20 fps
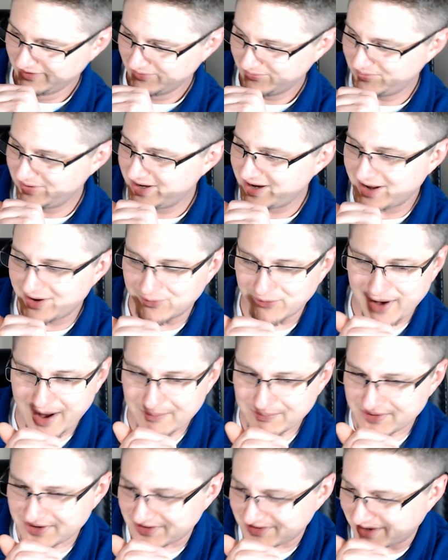We gotta
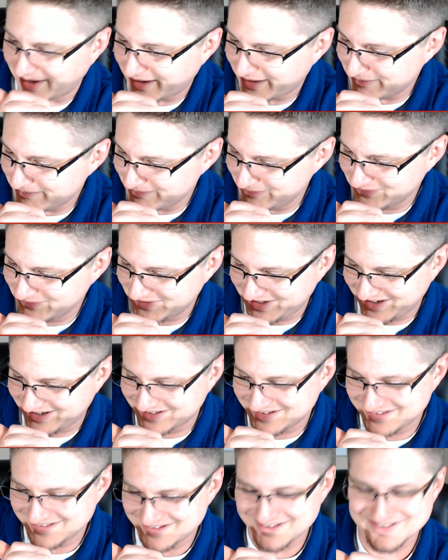wrap this up
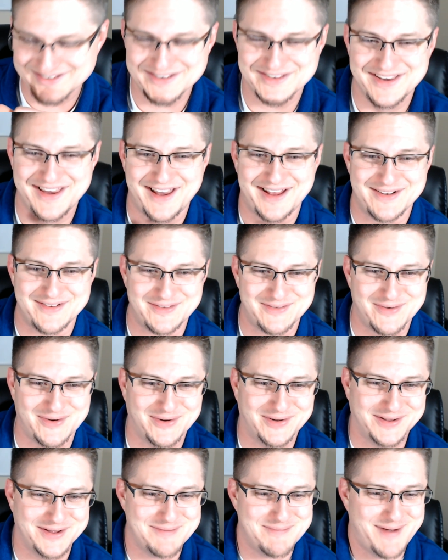because this is getting
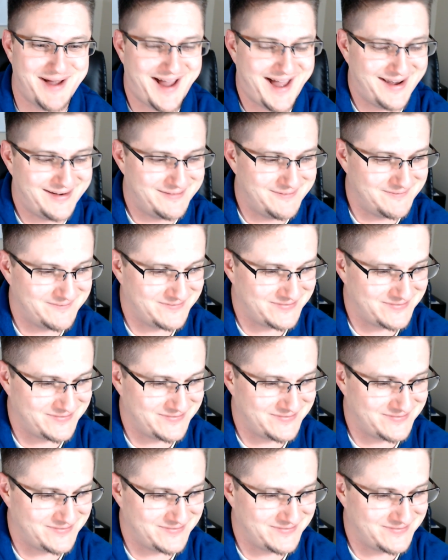really bad.